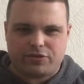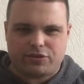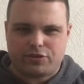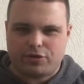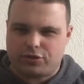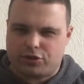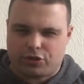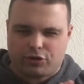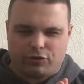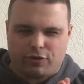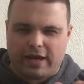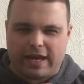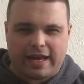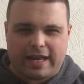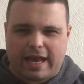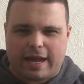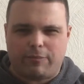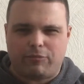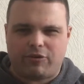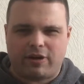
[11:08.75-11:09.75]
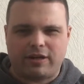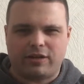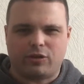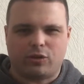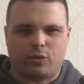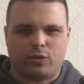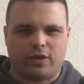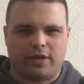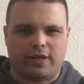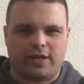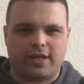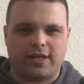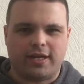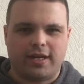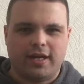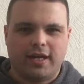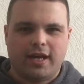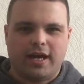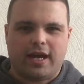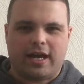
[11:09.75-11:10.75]
such great camera angle work,
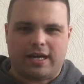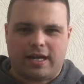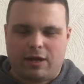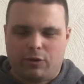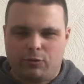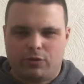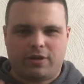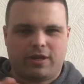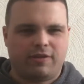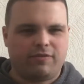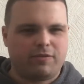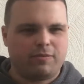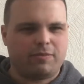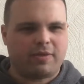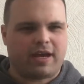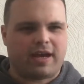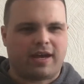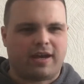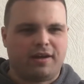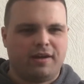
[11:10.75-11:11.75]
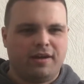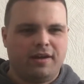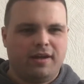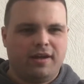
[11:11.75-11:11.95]
and I will give him that.